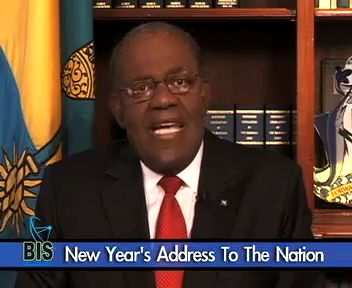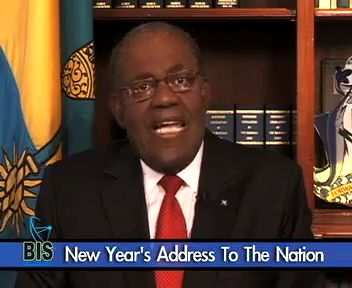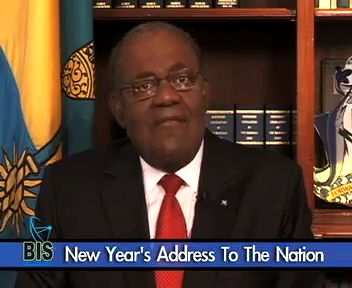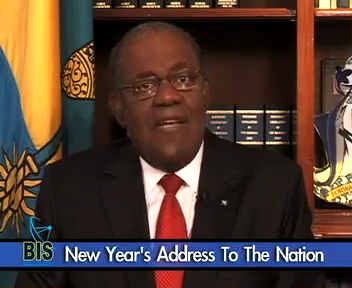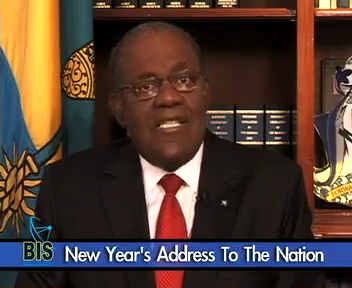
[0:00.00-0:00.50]

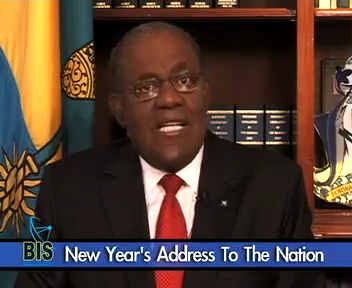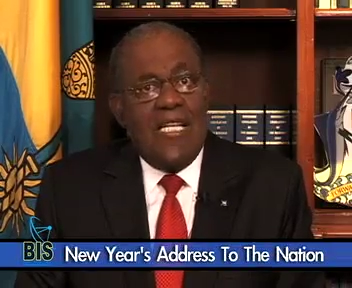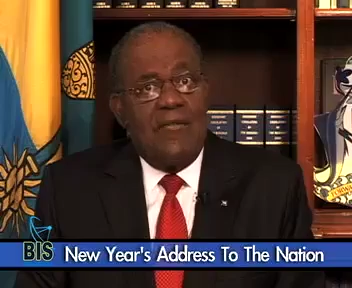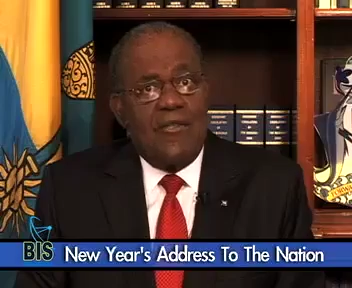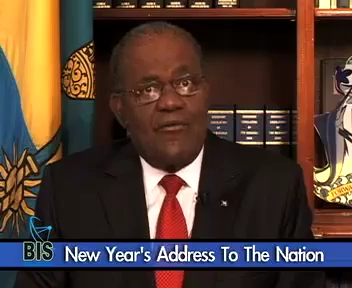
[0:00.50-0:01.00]
Investing
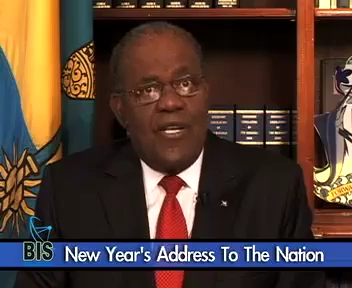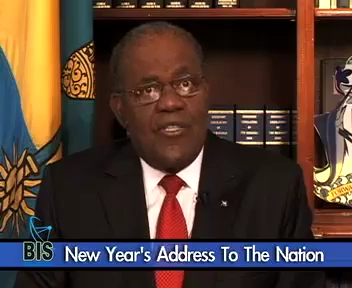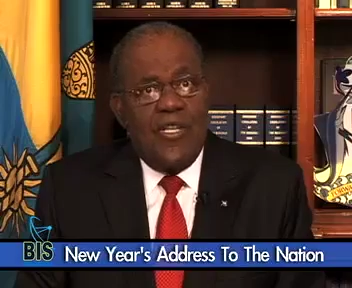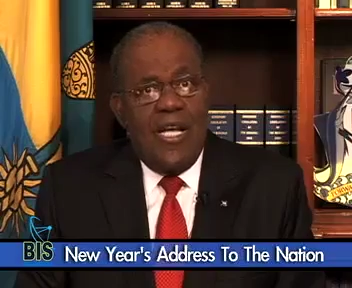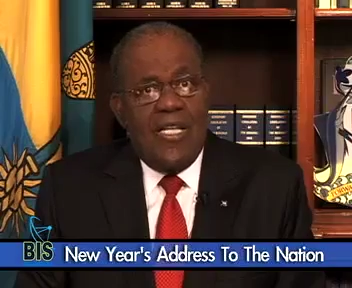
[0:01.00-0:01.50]
in
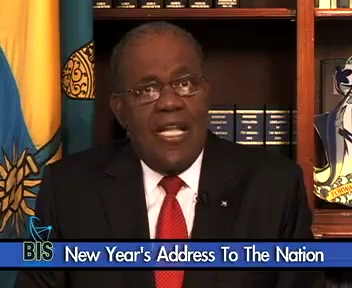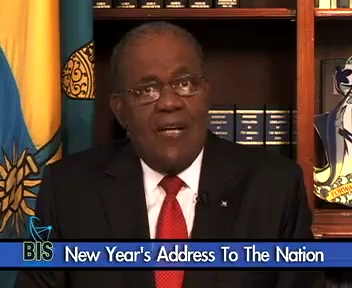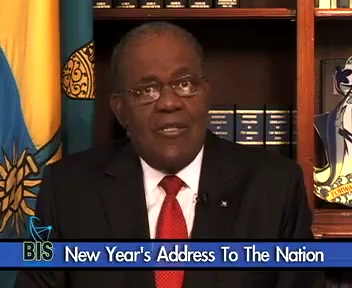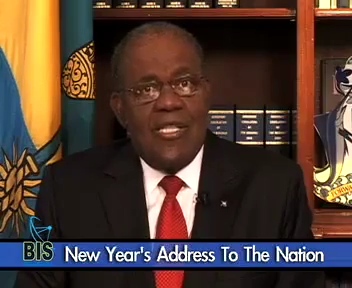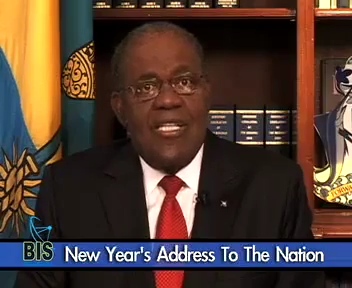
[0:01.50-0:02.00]
infrastructure and
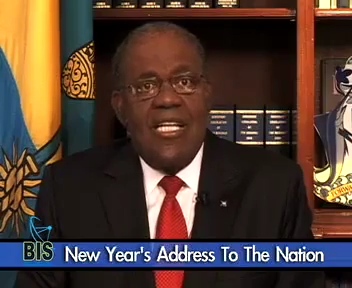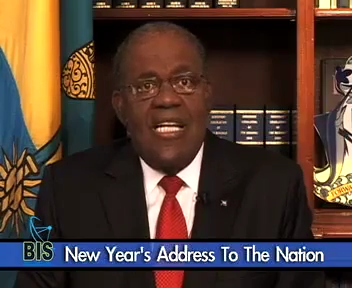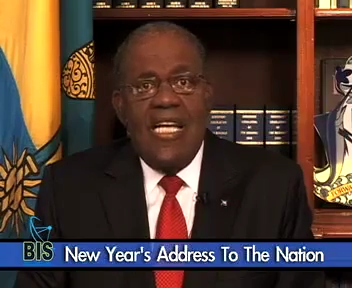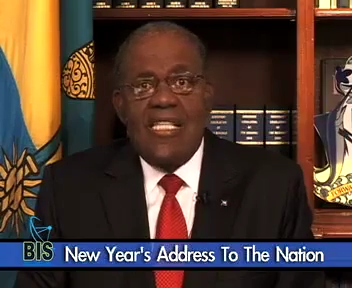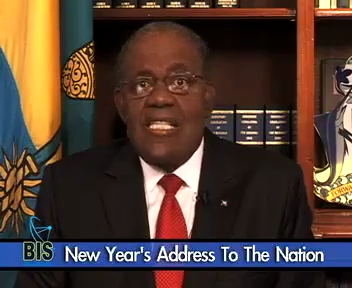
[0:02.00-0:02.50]
housing
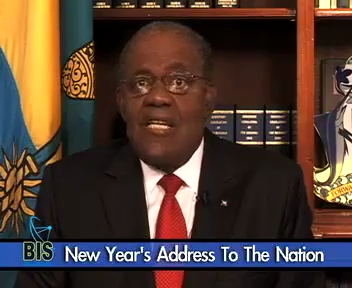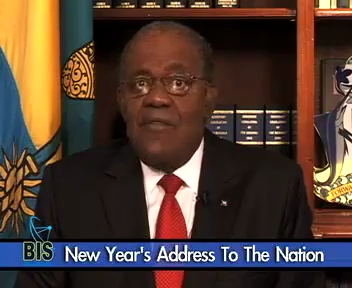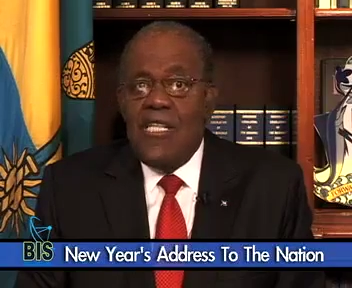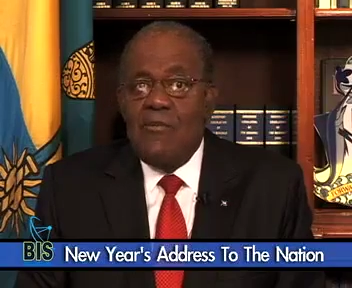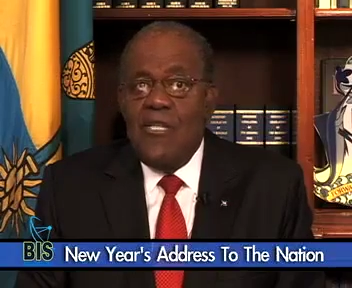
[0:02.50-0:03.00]
is an
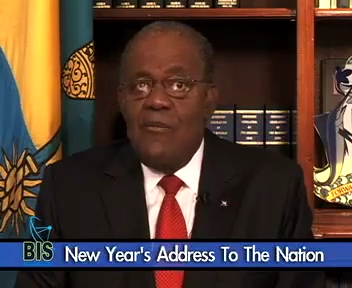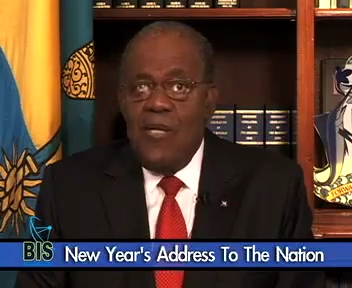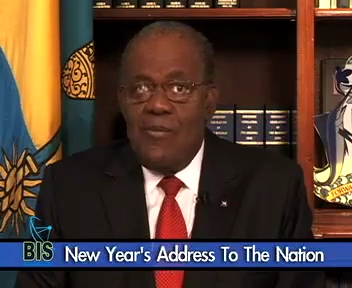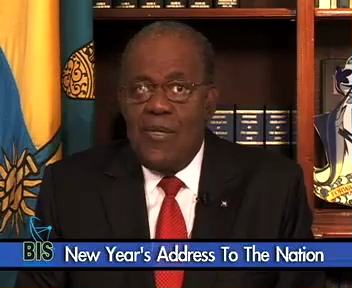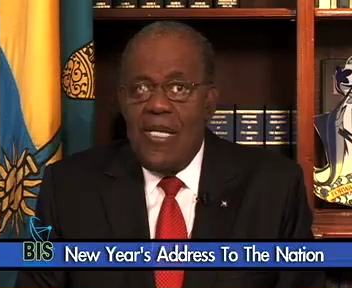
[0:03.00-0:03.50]
investment in
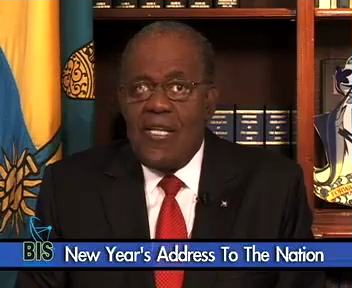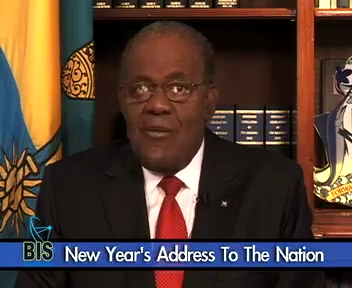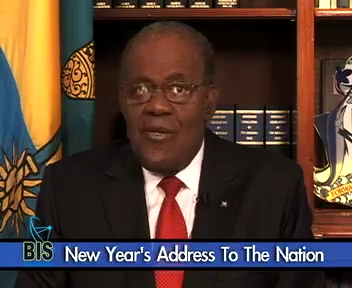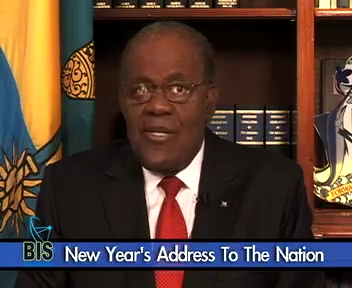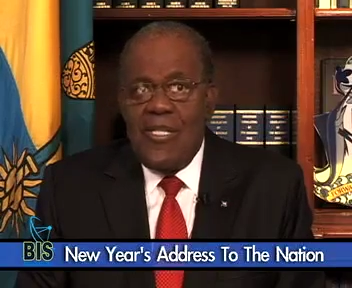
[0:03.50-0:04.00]
people and
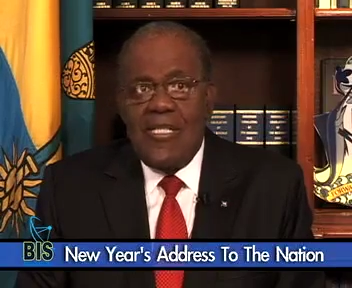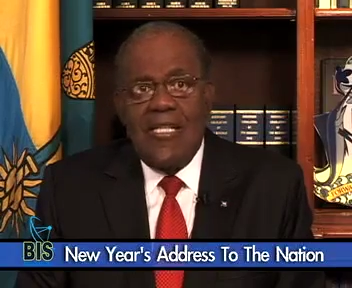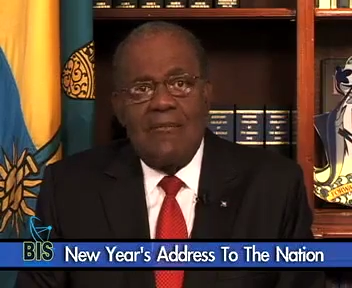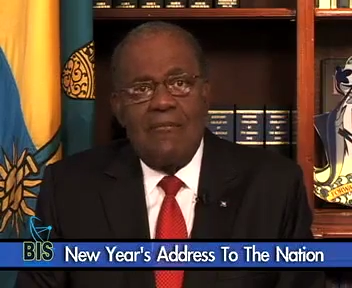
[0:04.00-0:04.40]
communities.